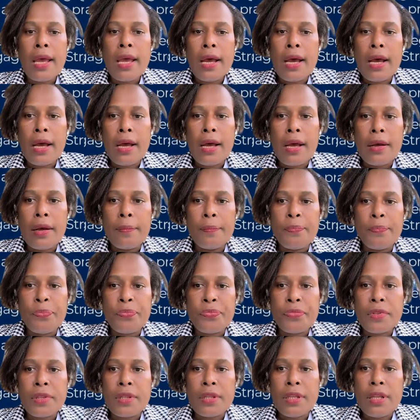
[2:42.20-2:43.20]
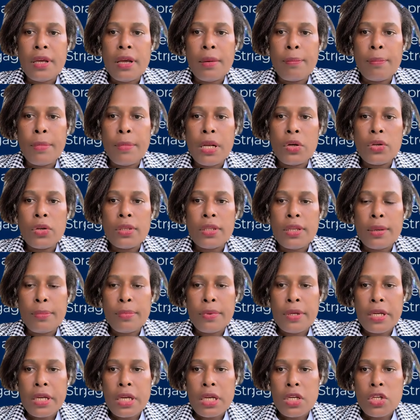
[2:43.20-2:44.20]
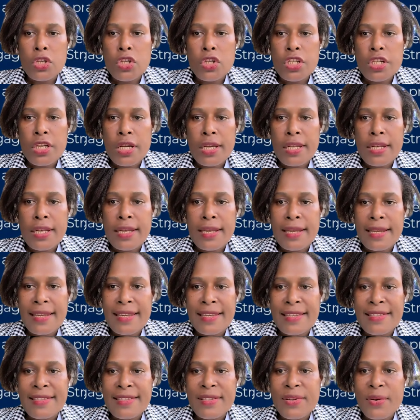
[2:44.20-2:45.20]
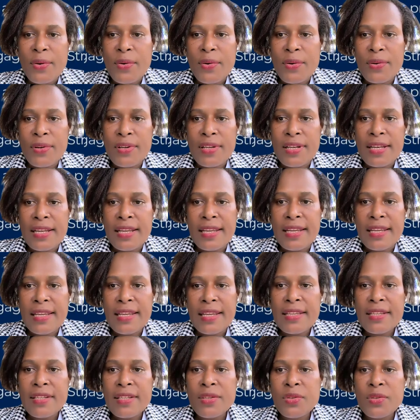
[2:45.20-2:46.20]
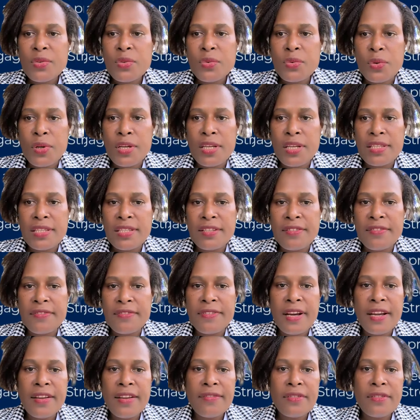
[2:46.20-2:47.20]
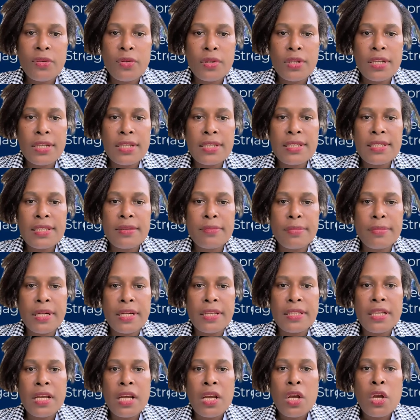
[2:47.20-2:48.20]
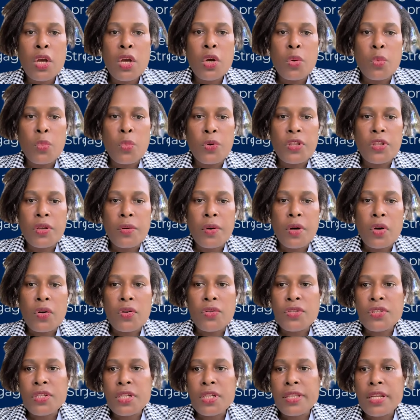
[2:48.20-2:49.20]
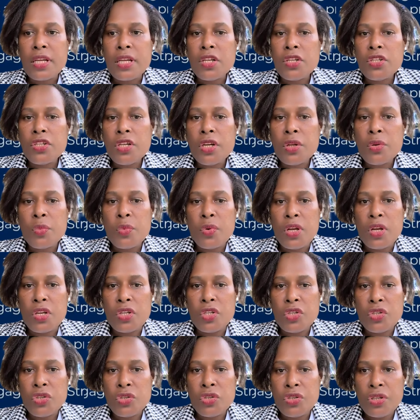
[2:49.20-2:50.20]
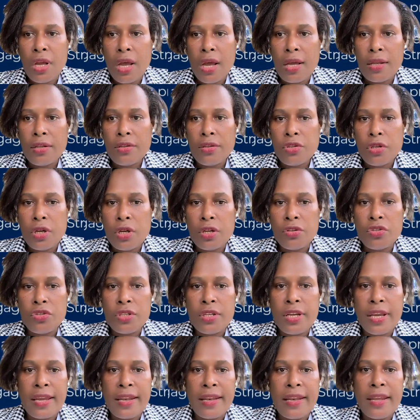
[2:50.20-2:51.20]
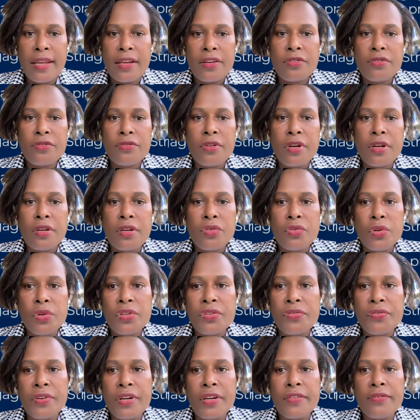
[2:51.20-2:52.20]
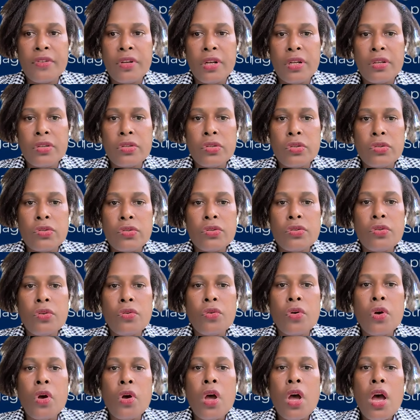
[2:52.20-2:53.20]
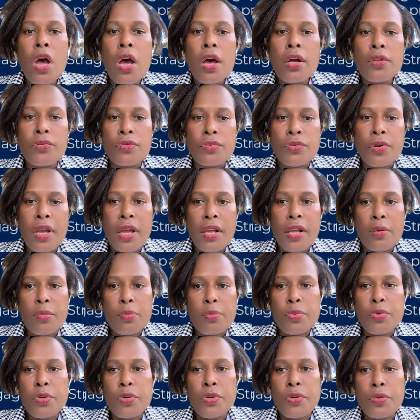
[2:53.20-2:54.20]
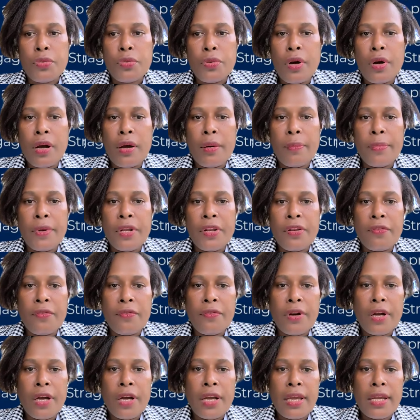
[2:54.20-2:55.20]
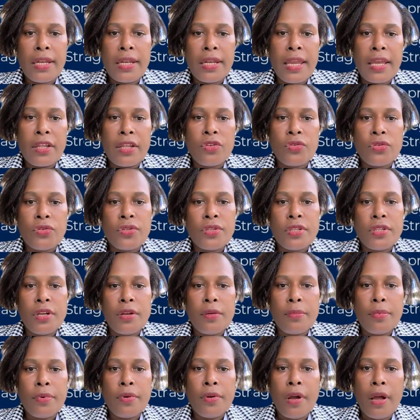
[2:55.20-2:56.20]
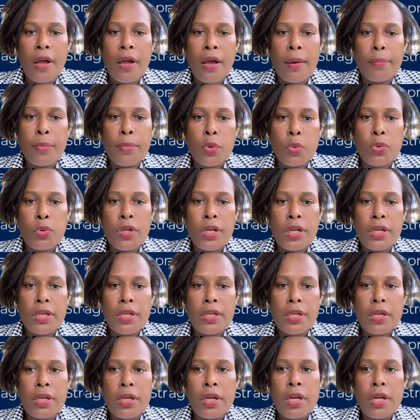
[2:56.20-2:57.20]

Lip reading: The ballot application is only $25, but with our consultation, we are charging an extra $25 or so to help you maneuver and get yourself uploaded,